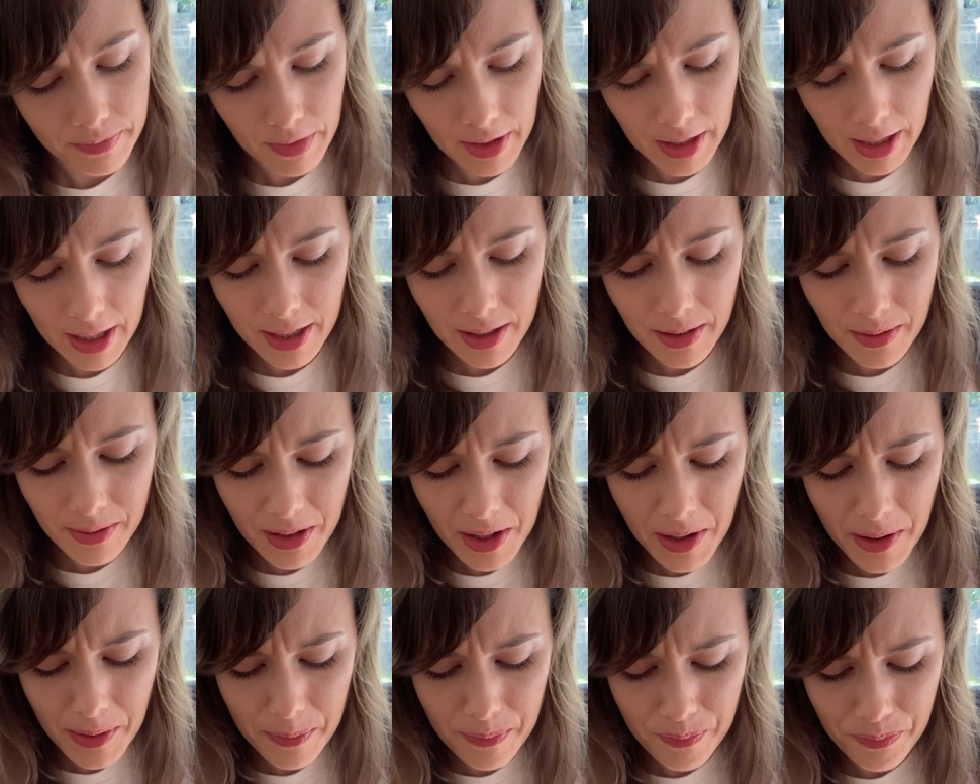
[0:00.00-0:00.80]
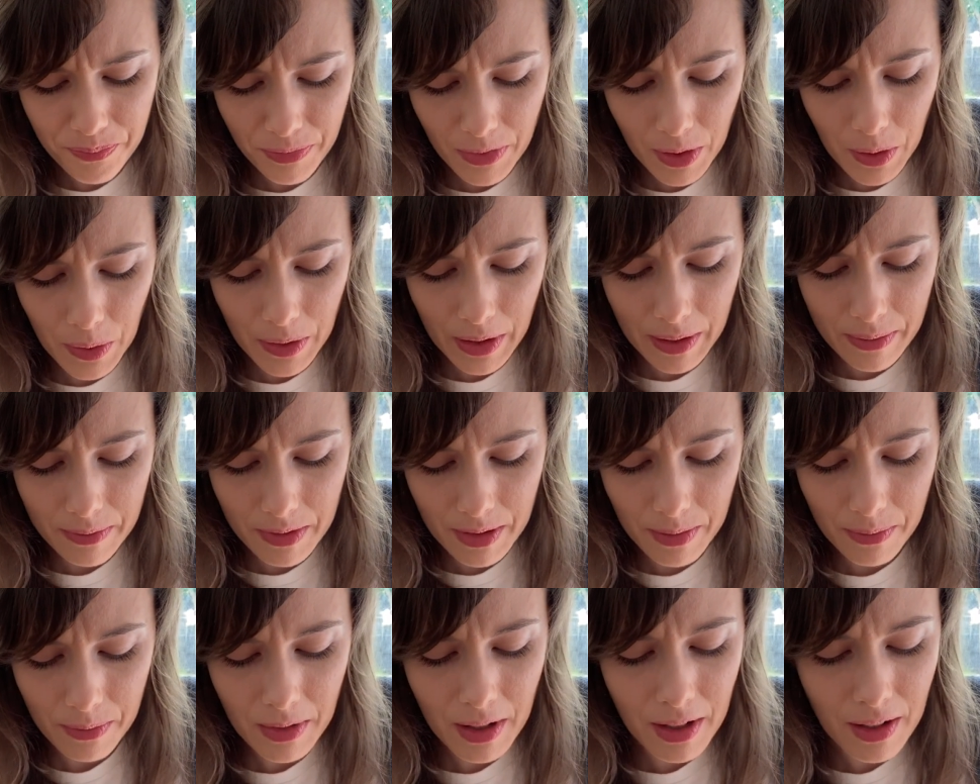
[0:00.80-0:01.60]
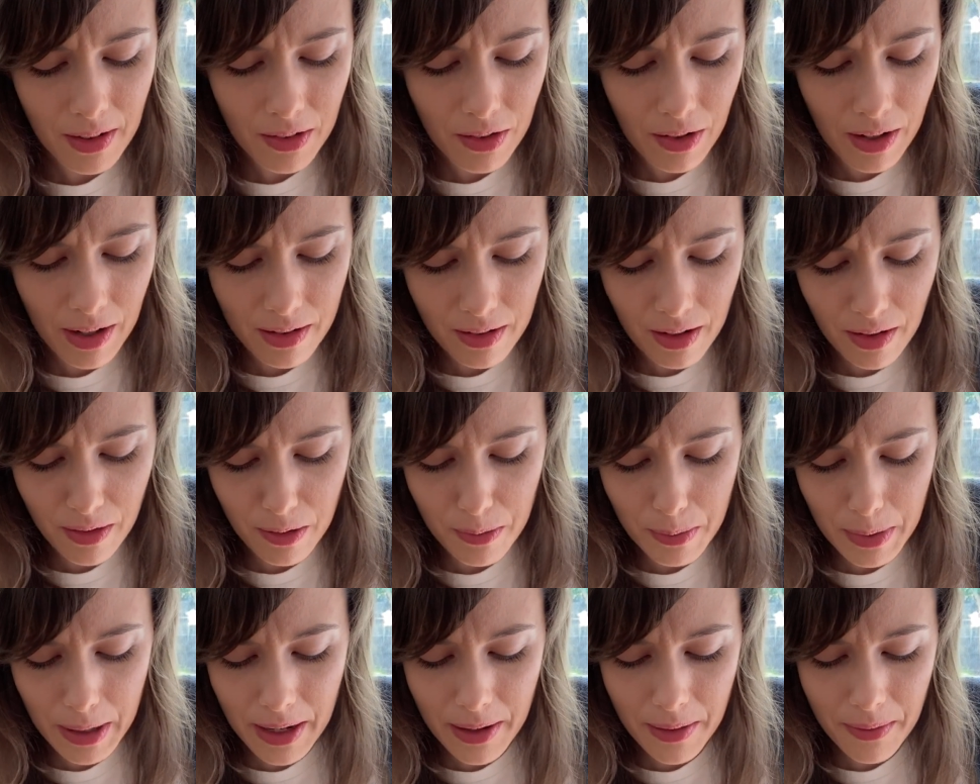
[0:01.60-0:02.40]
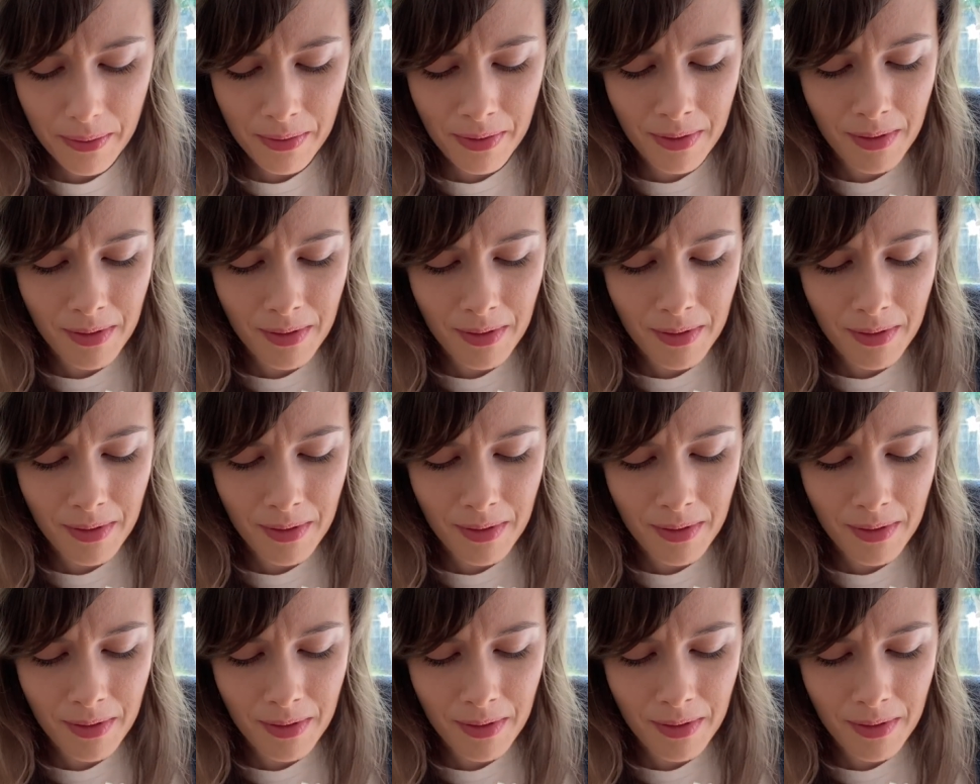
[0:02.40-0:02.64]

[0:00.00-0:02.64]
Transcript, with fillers: I don't know. Hold on. I'm gonna try another bite.